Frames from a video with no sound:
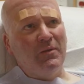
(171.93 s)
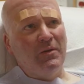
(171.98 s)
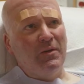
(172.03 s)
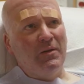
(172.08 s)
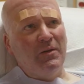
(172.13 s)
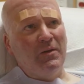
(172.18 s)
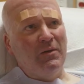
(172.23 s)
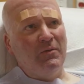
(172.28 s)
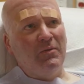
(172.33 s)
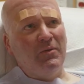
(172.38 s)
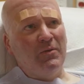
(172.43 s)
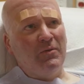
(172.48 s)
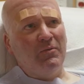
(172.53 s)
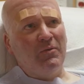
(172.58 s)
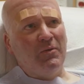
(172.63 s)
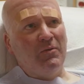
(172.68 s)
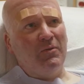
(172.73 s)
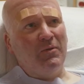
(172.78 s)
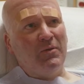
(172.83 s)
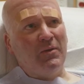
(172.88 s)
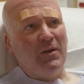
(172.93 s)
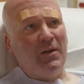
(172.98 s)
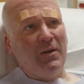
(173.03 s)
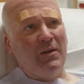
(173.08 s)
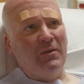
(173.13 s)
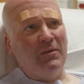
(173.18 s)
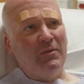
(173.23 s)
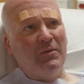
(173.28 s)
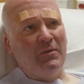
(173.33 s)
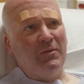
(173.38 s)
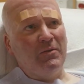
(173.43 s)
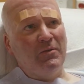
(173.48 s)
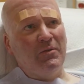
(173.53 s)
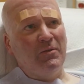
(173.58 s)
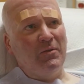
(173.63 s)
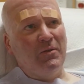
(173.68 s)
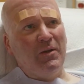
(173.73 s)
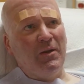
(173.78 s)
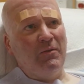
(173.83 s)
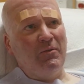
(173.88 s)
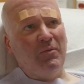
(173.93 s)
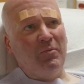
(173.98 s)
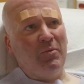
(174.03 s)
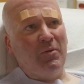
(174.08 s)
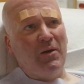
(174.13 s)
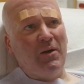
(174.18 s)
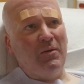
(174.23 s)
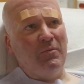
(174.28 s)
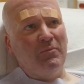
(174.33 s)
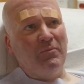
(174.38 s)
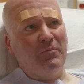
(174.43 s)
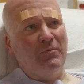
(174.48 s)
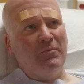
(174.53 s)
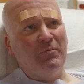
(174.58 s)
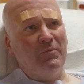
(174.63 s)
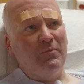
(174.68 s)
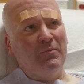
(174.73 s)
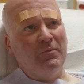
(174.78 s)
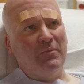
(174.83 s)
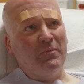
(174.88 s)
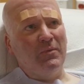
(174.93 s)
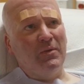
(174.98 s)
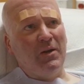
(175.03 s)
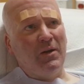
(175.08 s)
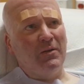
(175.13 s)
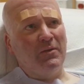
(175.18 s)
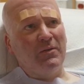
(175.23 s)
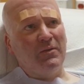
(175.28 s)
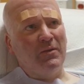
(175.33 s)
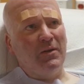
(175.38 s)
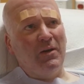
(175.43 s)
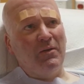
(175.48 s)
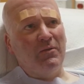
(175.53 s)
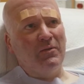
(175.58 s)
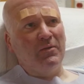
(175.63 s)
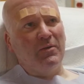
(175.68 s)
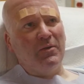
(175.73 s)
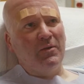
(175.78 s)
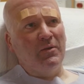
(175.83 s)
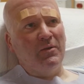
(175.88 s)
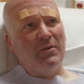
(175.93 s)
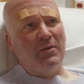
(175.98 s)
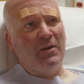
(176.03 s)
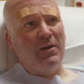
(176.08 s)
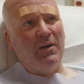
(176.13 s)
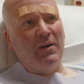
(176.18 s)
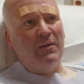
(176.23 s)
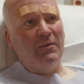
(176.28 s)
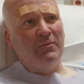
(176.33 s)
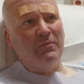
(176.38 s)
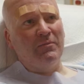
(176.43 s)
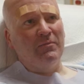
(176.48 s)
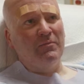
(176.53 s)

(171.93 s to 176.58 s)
And if it's Riverside, you shouldn't have a problem. Dr. Salvin's a good guy.